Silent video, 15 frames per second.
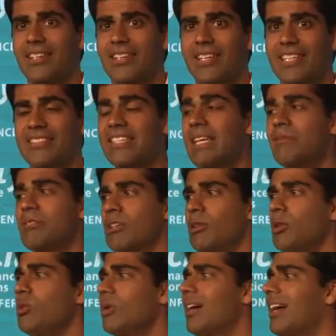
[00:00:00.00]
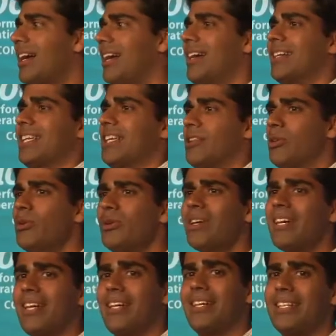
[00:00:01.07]
His name is Luca Hänni. Luca
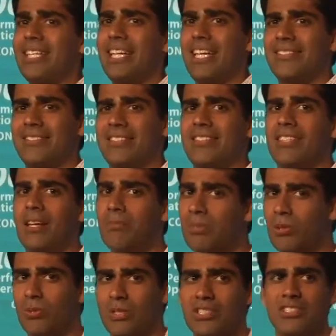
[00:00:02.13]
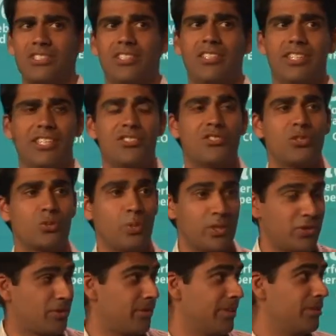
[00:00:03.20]
Hänni has the number one song in
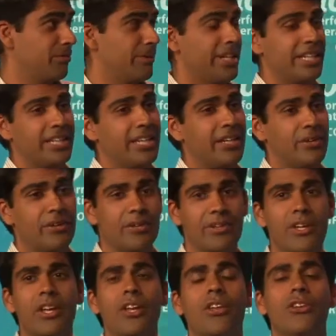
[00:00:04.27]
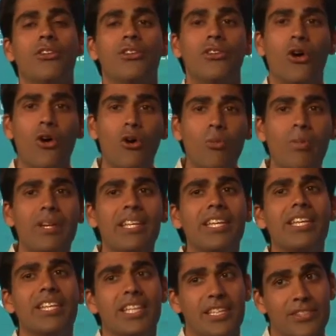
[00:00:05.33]
Switzerland right now. Nobody
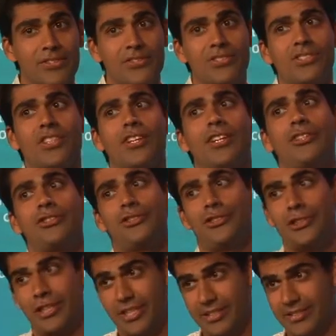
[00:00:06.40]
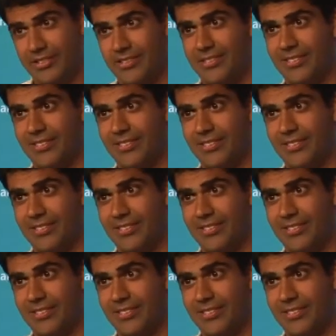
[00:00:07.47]
gives a shit.